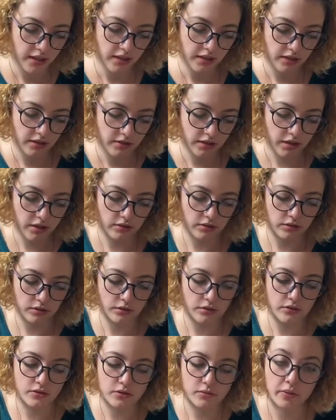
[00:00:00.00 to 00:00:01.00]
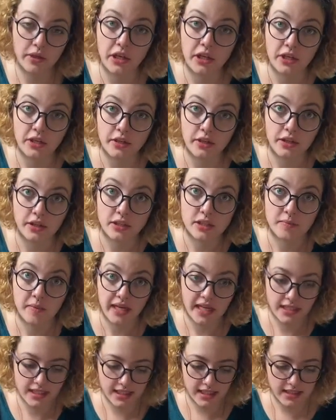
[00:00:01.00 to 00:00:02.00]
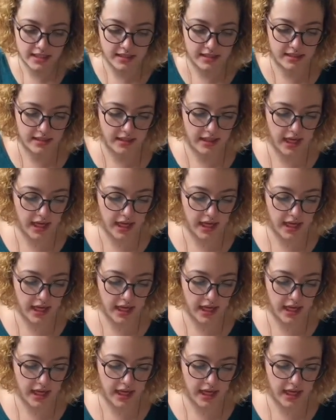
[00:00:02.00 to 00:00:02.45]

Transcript: you don't lose where your space is,